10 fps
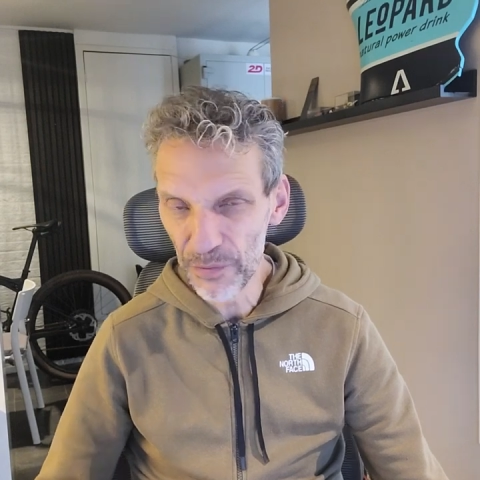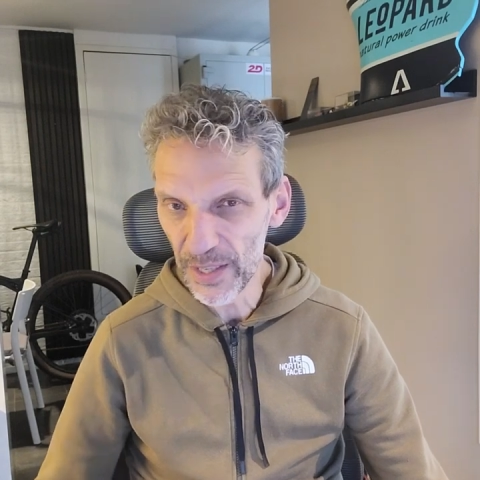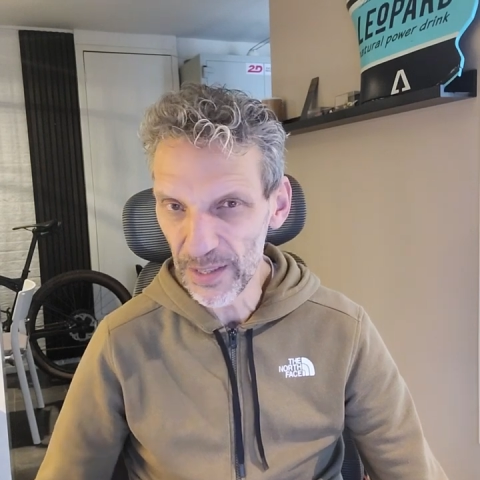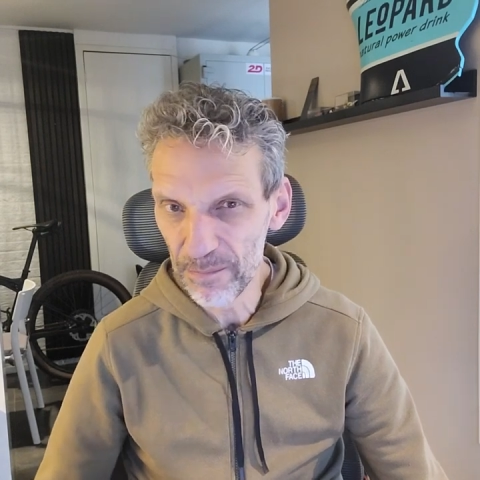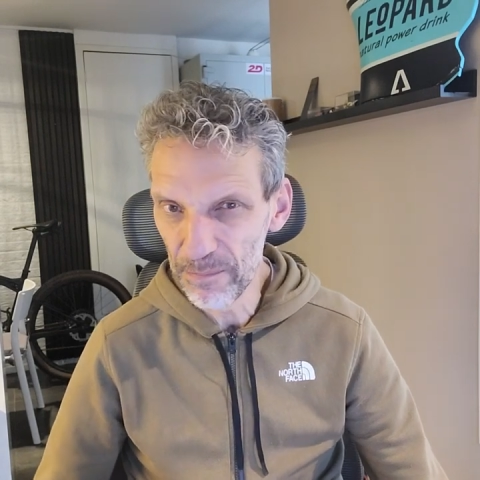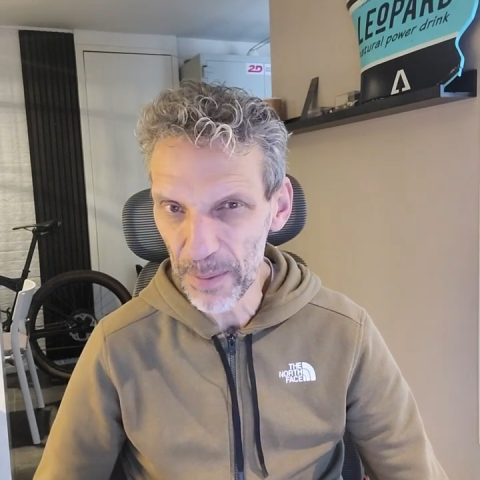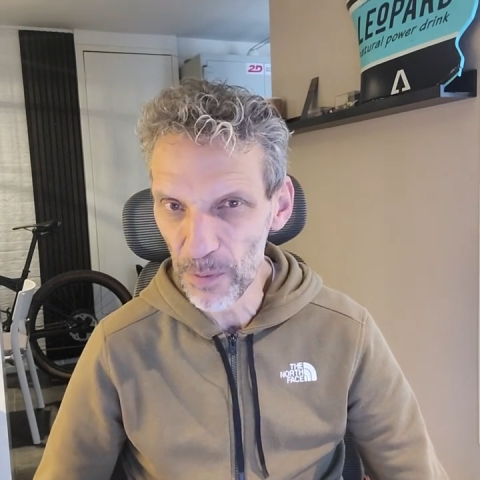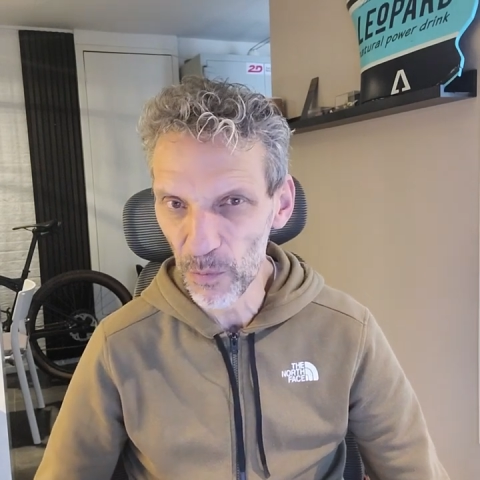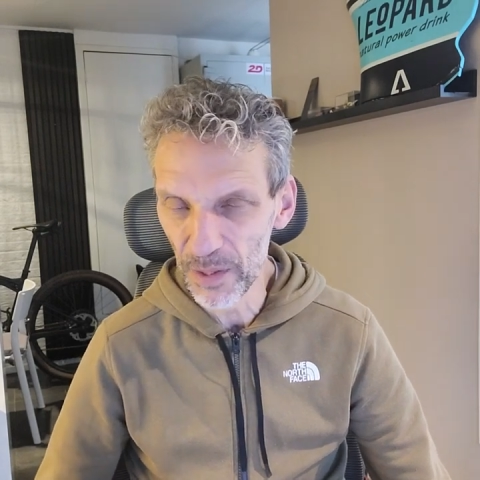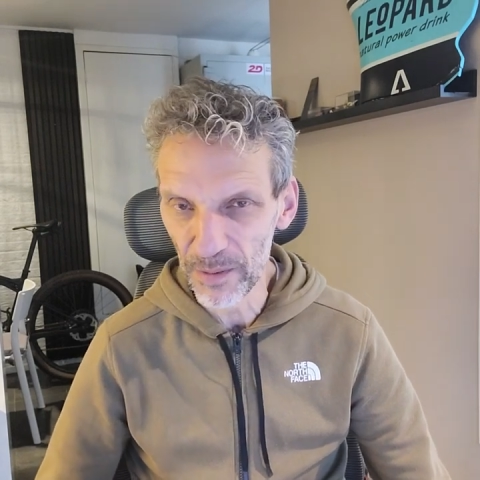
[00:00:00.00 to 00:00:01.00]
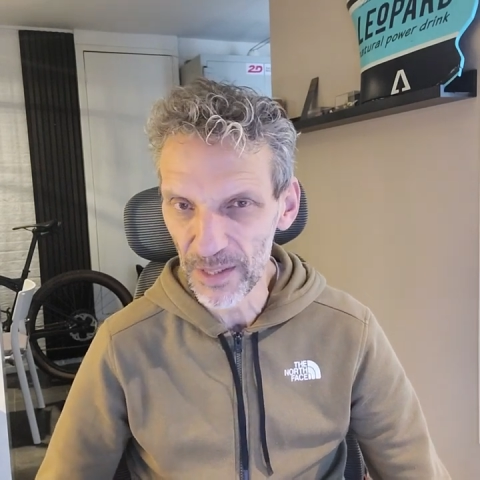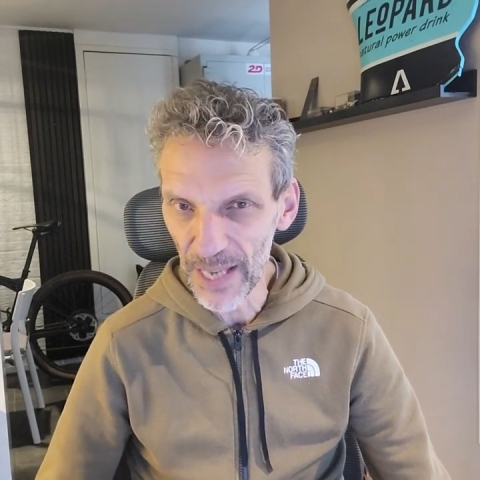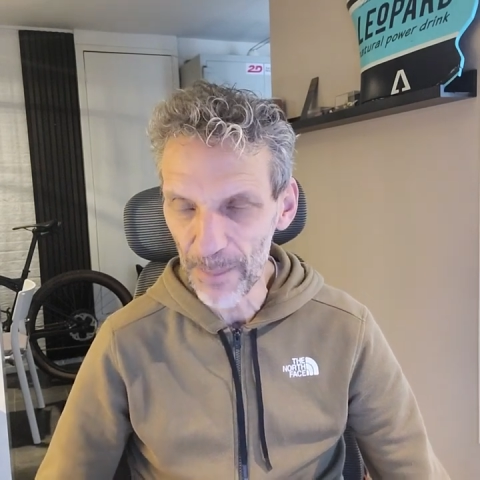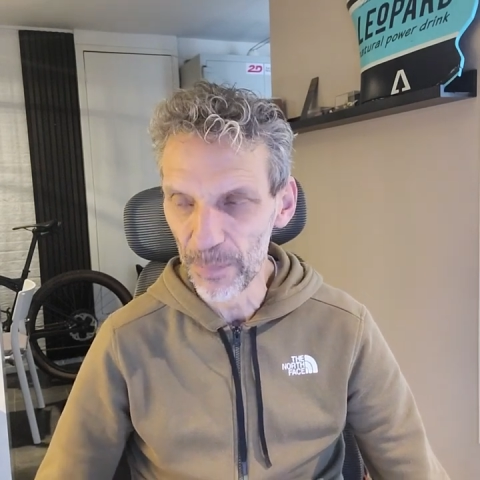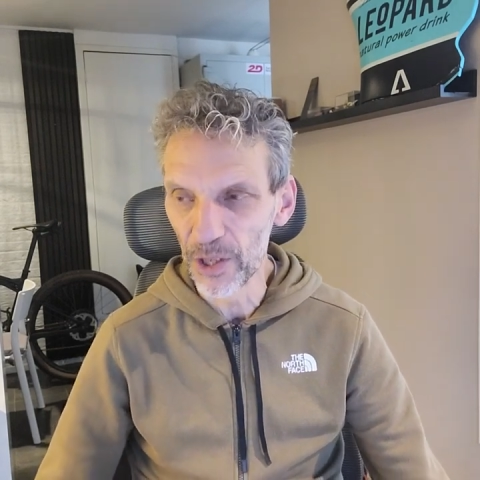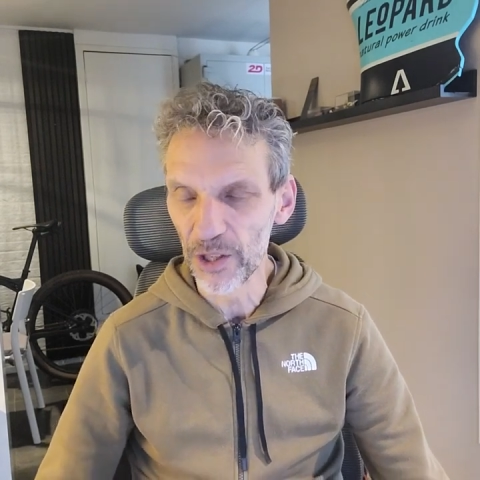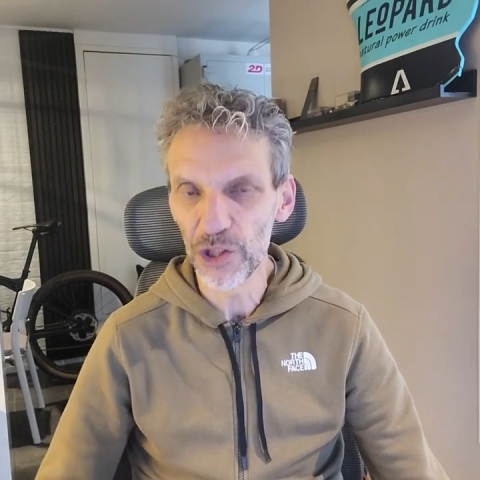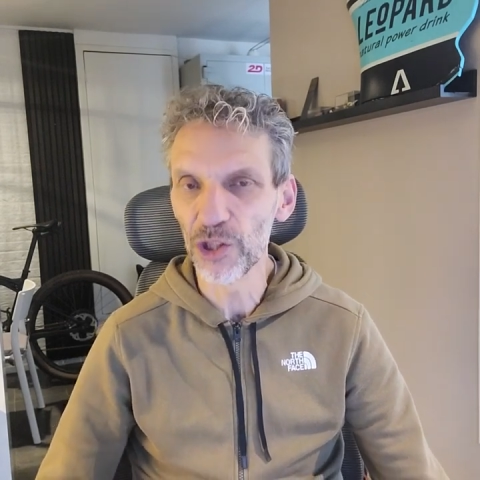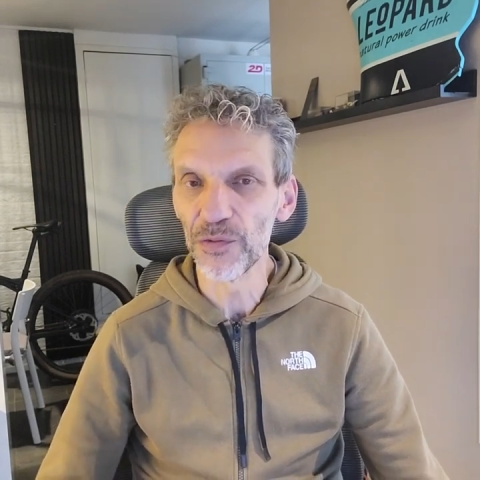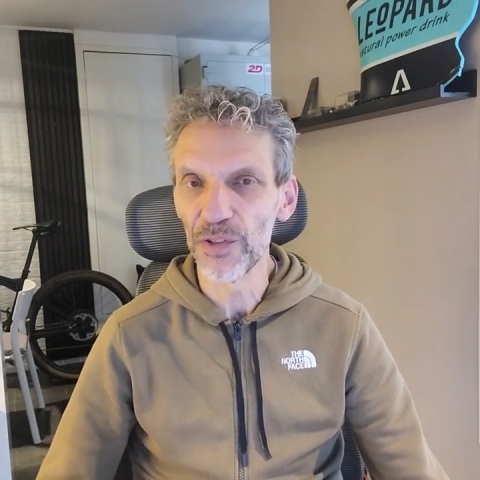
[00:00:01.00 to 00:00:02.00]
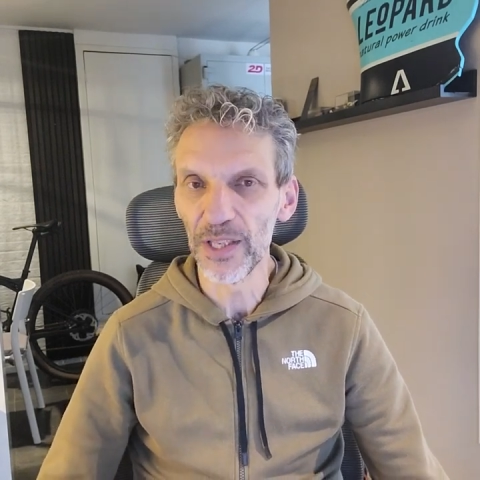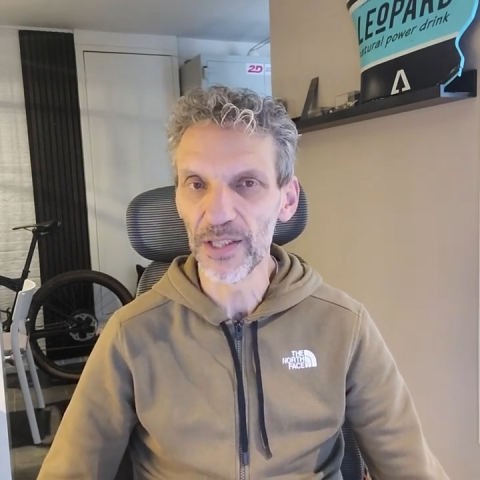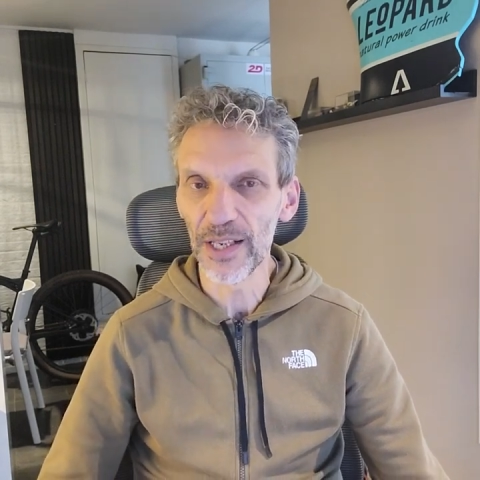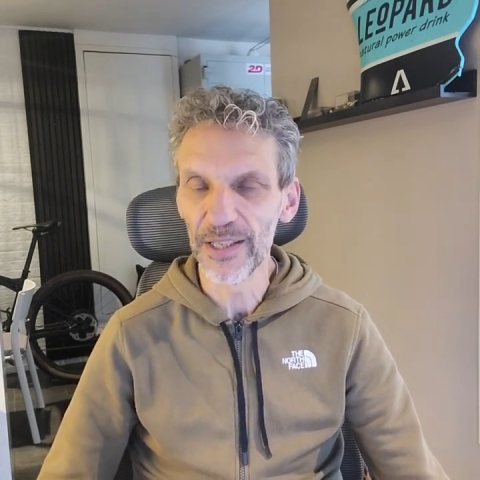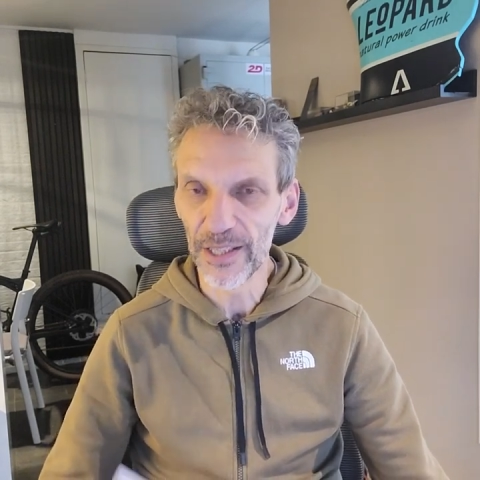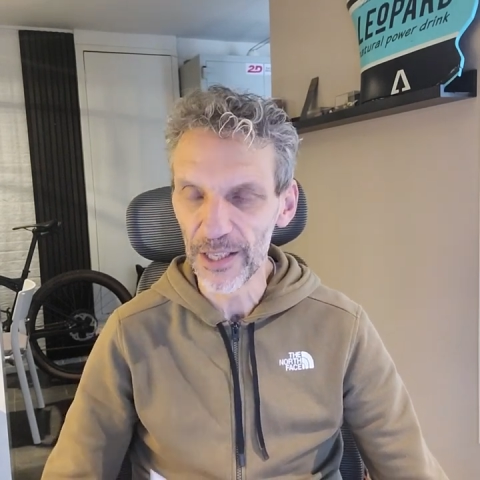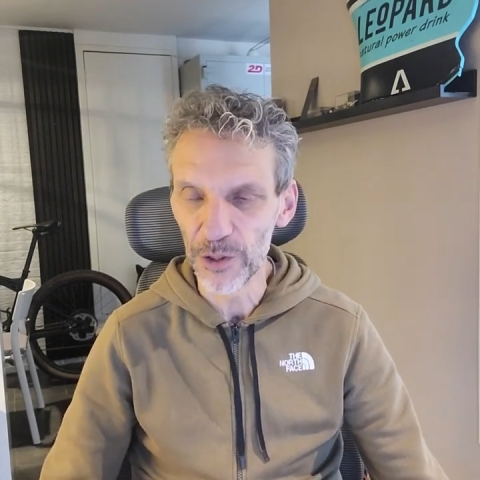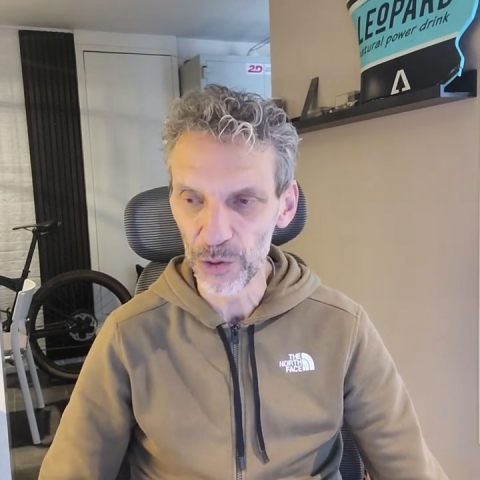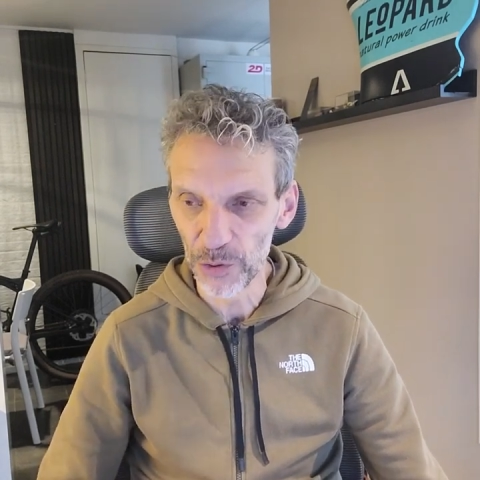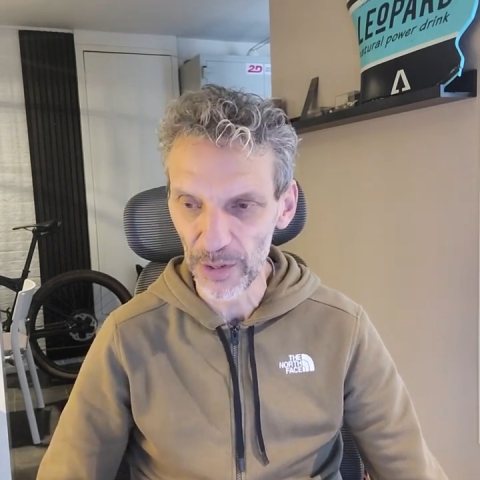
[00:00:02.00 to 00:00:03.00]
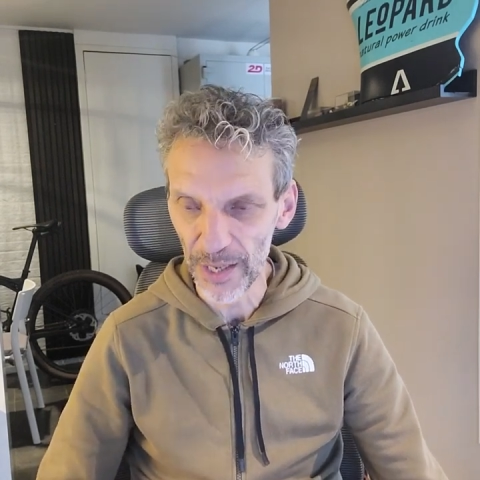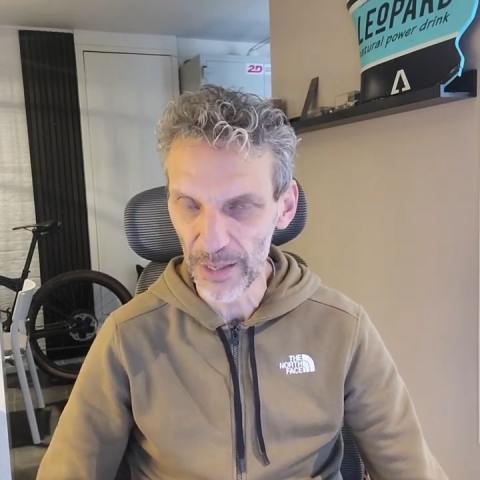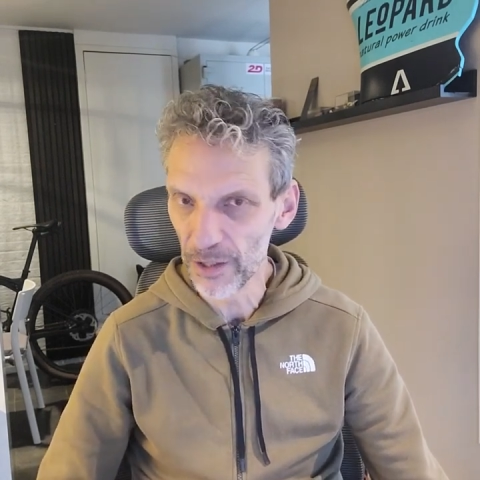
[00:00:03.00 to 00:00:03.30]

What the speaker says: think people will gamble on a soft rear tire that they use today.